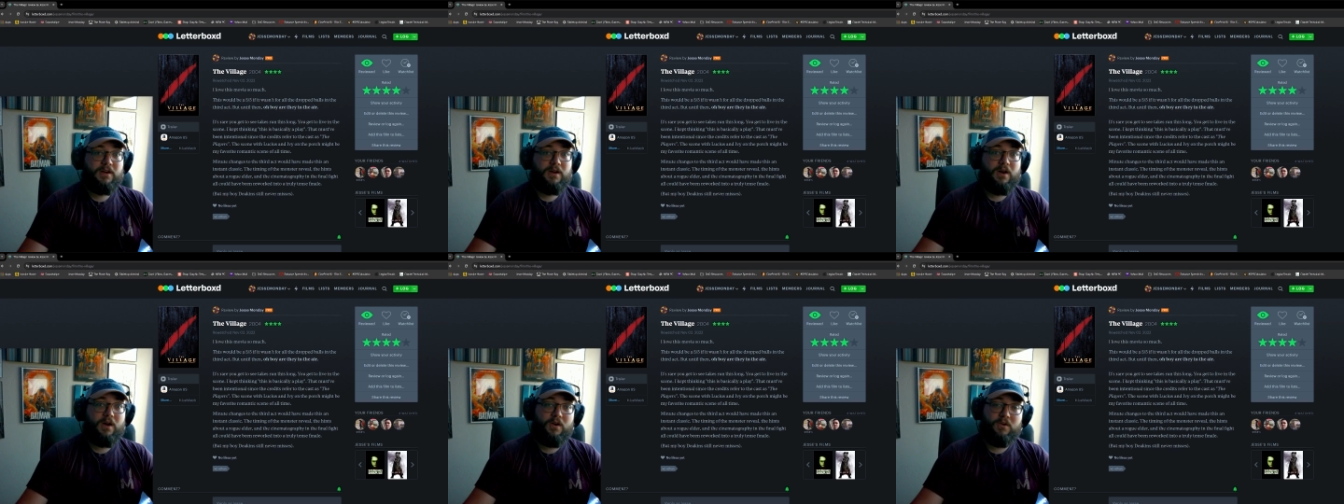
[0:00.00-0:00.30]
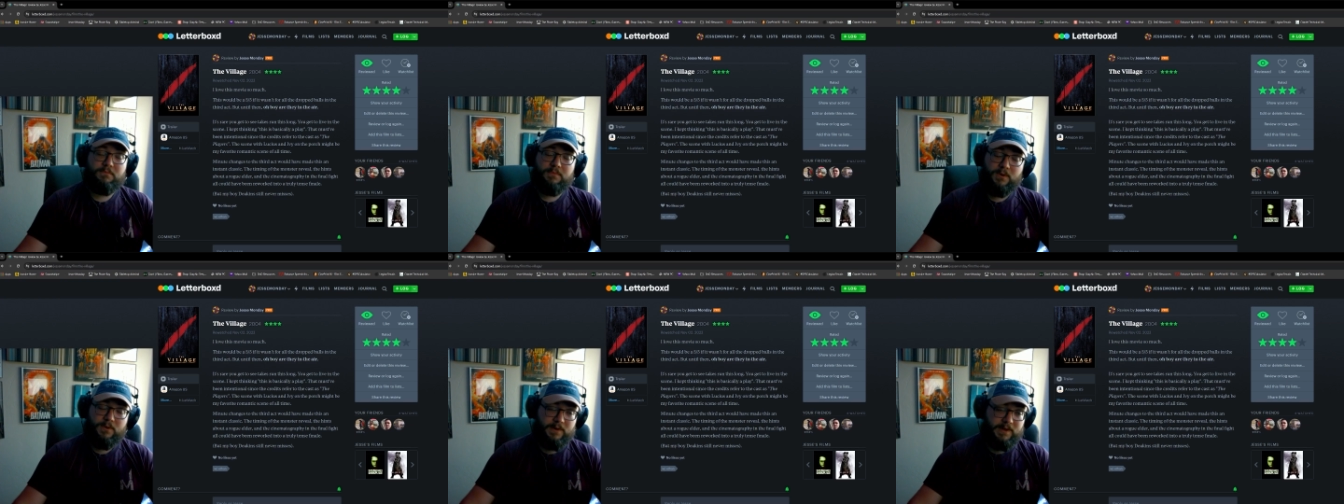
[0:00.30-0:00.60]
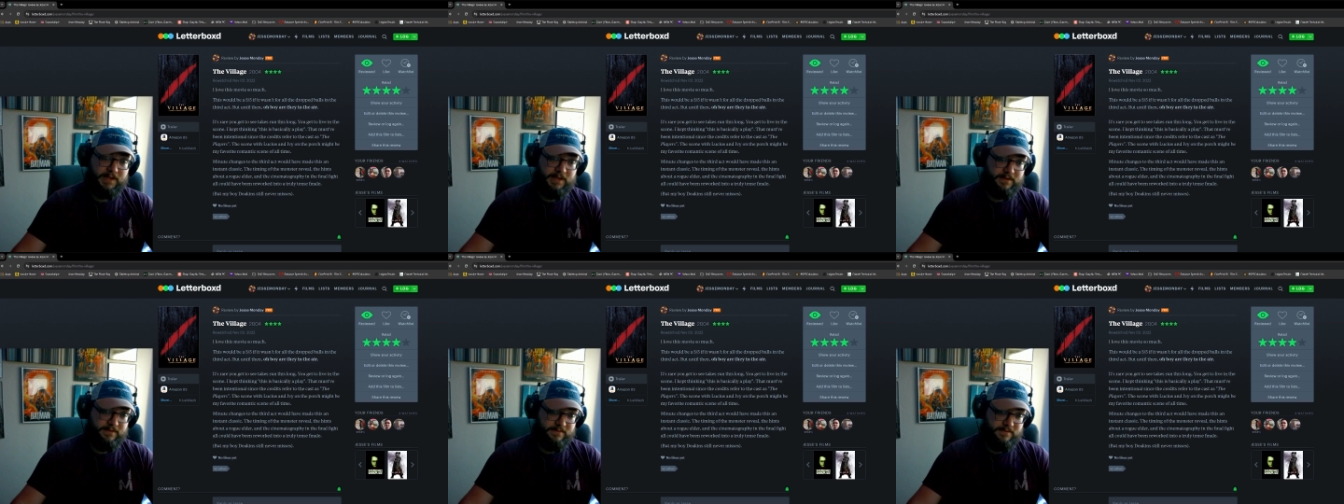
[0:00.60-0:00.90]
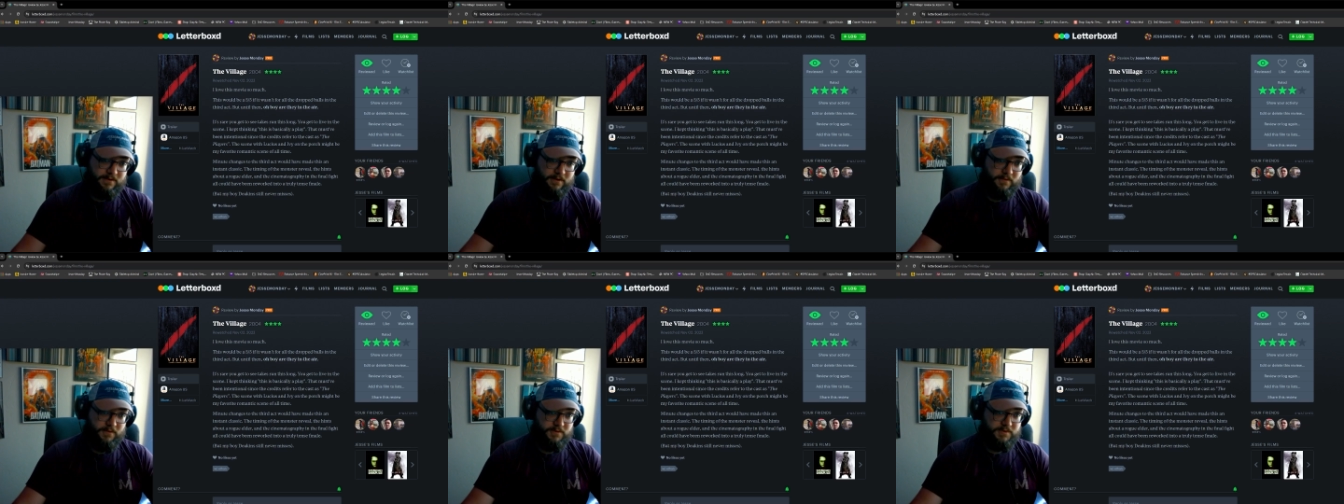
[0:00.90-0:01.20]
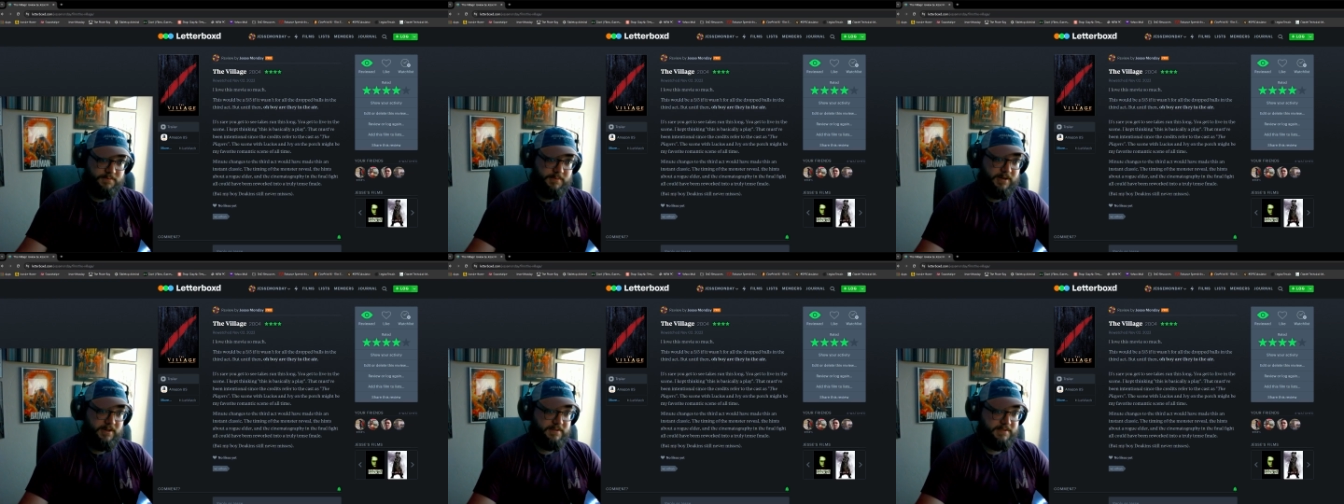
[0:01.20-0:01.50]
oh boy, are those
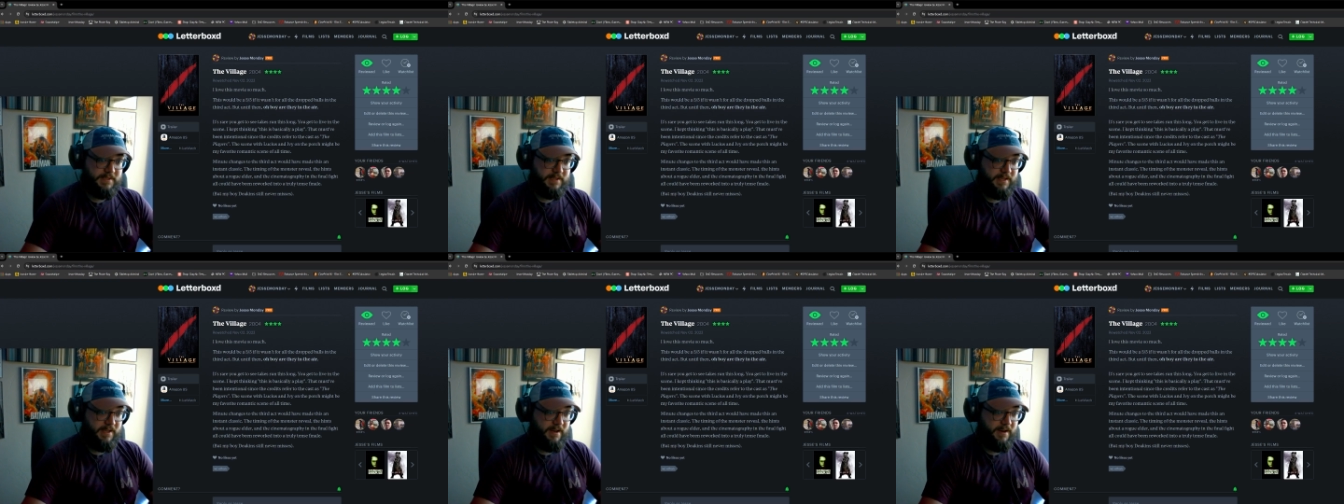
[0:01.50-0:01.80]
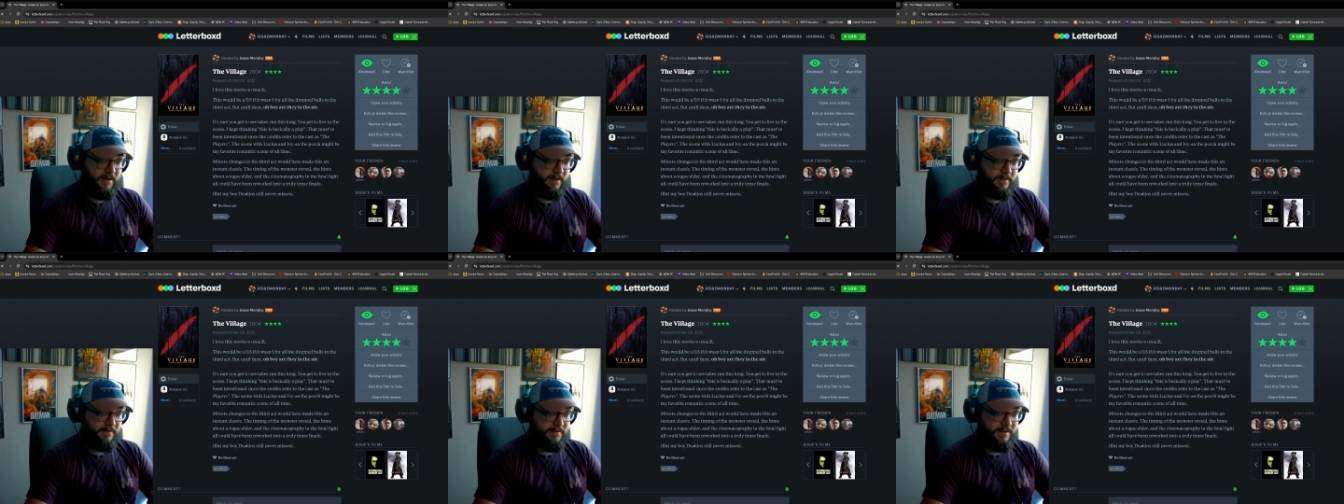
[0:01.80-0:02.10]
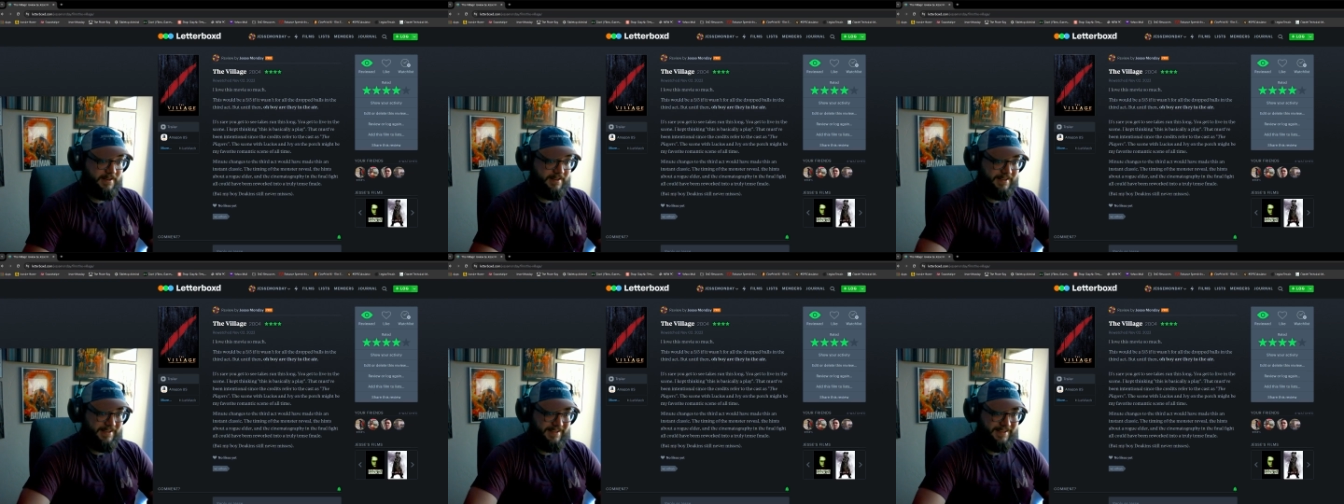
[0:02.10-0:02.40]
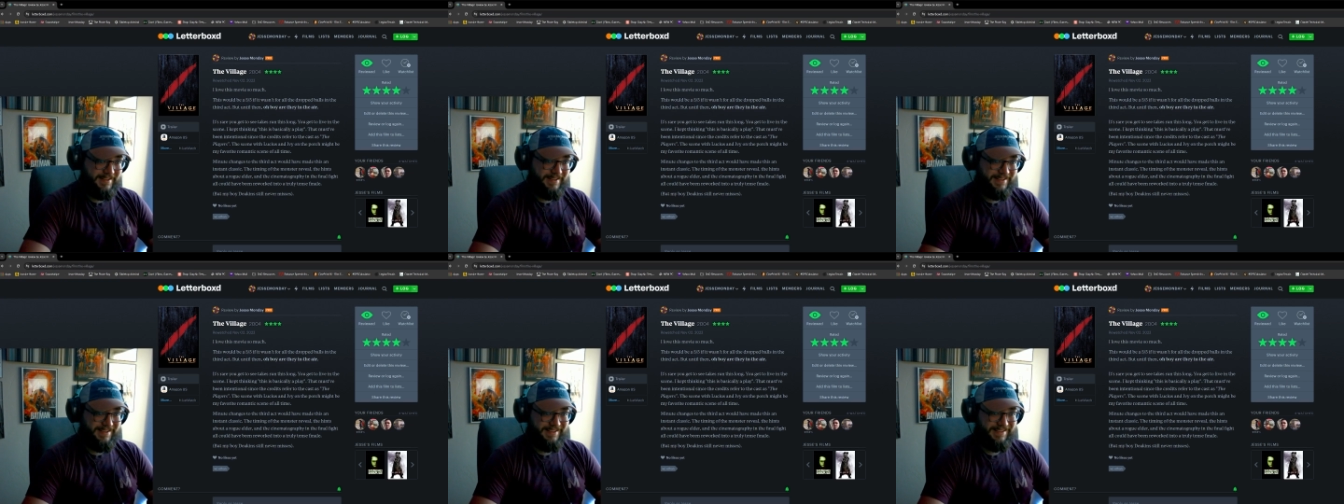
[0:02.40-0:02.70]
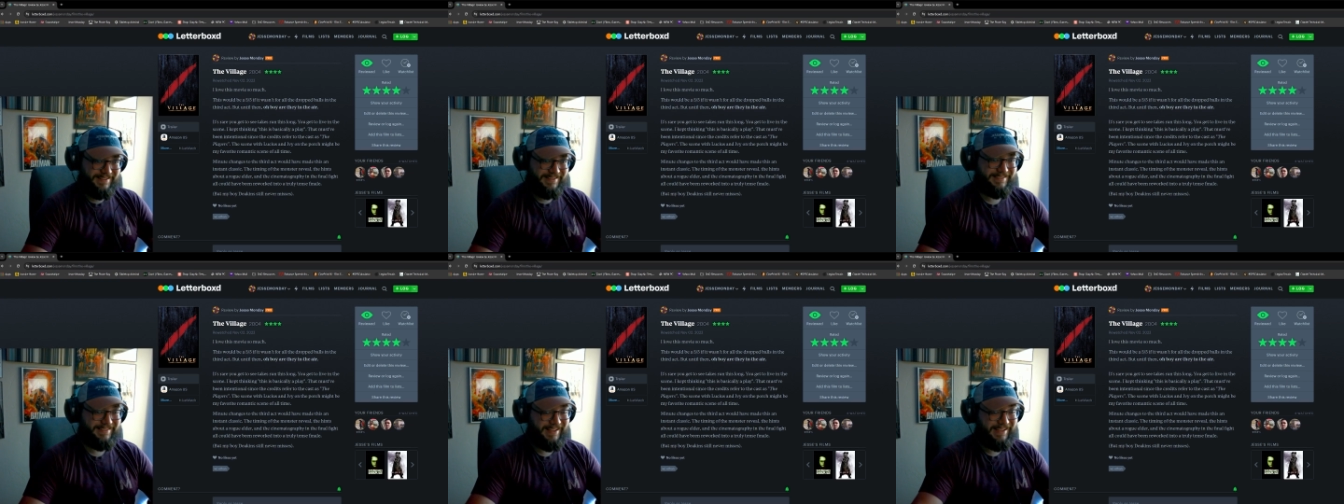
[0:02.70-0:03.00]
balls in the air.
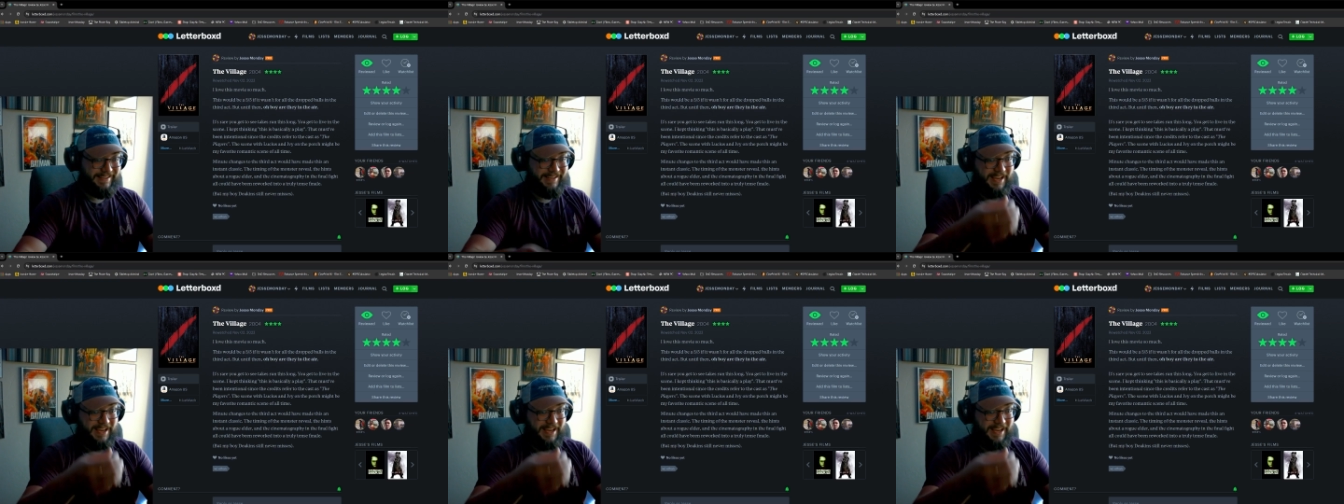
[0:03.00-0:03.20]
He